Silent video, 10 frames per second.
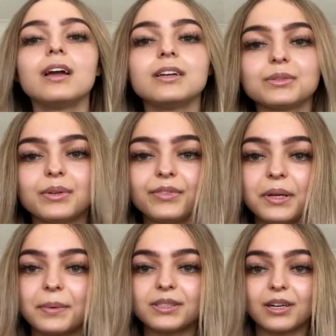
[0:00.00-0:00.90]
So if you
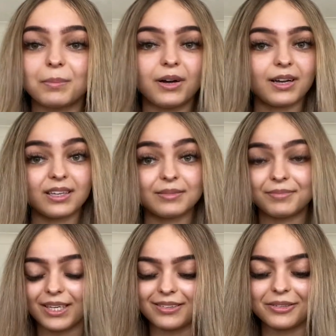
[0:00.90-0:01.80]
hear my dog barking,
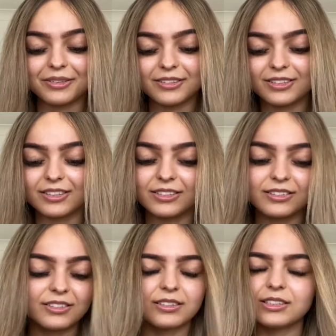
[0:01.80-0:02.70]
ignore her
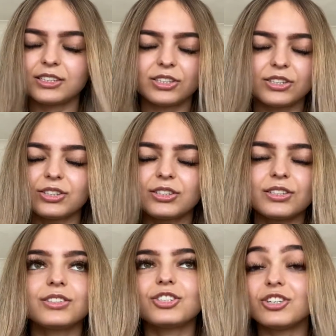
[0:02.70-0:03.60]
because she just doesn't,
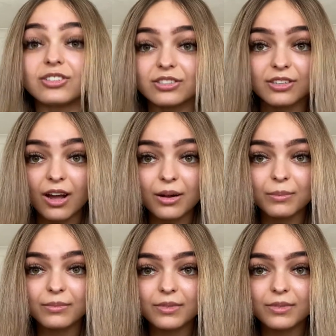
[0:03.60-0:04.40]
she doesn't stop.